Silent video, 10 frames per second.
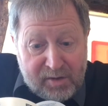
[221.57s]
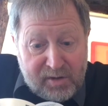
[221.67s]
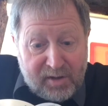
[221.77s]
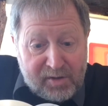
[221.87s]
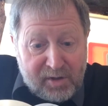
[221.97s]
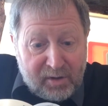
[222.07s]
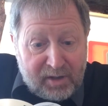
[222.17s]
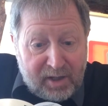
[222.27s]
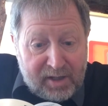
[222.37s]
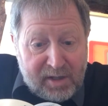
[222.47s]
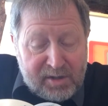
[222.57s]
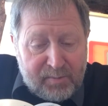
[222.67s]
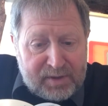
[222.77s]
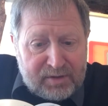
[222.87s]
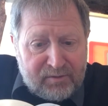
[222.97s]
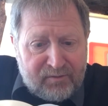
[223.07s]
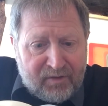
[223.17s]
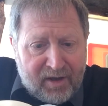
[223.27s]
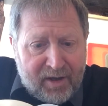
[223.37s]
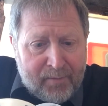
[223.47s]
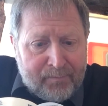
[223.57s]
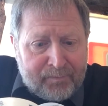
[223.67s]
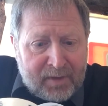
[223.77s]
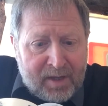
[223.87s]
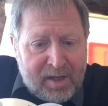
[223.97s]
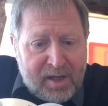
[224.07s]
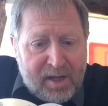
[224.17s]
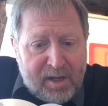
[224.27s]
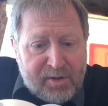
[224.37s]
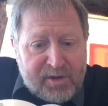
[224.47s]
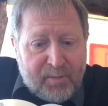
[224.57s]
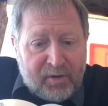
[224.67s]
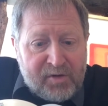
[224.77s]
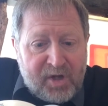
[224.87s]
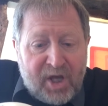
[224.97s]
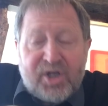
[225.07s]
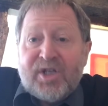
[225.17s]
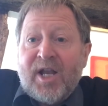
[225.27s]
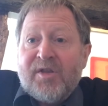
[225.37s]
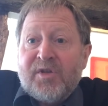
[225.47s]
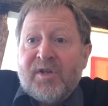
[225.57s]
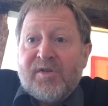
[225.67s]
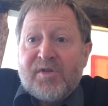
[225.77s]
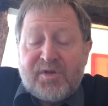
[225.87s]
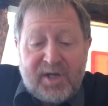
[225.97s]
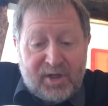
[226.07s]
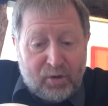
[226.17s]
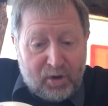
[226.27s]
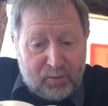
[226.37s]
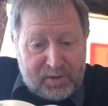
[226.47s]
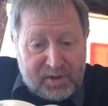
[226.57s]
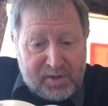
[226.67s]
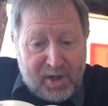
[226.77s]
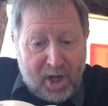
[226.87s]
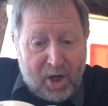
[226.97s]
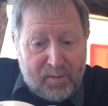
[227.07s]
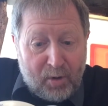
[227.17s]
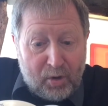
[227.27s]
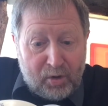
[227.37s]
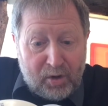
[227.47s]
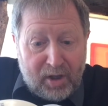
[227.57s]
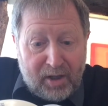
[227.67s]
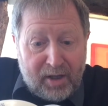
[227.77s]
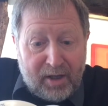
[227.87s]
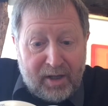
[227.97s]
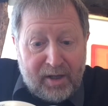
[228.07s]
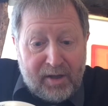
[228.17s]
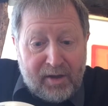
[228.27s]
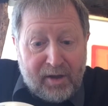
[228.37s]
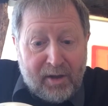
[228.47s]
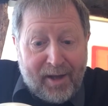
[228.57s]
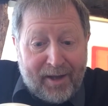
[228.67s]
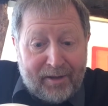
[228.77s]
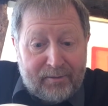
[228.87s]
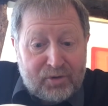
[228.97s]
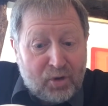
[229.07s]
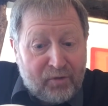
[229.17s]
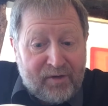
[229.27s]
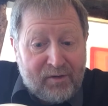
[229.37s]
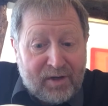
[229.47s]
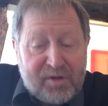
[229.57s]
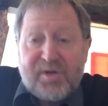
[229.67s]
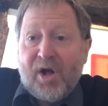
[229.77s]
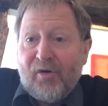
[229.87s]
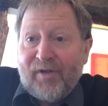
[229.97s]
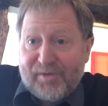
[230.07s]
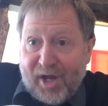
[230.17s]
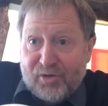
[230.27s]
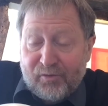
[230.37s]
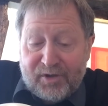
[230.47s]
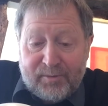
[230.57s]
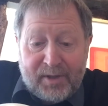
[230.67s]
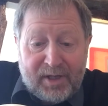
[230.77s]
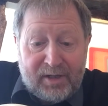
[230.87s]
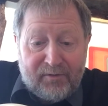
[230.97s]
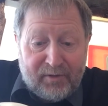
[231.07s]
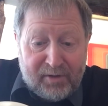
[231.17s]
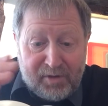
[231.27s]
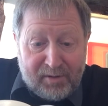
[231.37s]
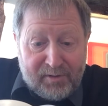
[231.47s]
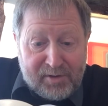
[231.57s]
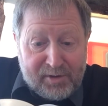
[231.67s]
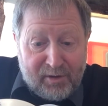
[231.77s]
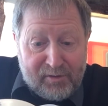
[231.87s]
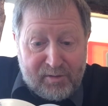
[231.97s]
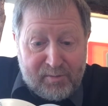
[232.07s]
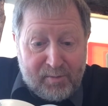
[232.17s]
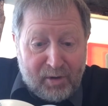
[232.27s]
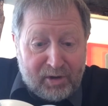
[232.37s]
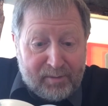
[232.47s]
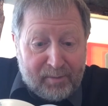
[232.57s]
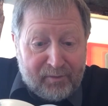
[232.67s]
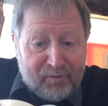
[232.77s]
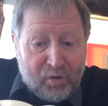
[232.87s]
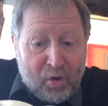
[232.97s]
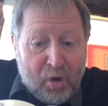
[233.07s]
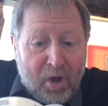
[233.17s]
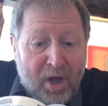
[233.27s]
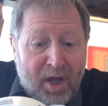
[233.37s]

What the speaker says: So that's okay. There's a bit of Simonsia chinensis seed oil, which is jojoba oil. Tocopherol itself, that's actual vitamin E for the same reasons I've spoken about before.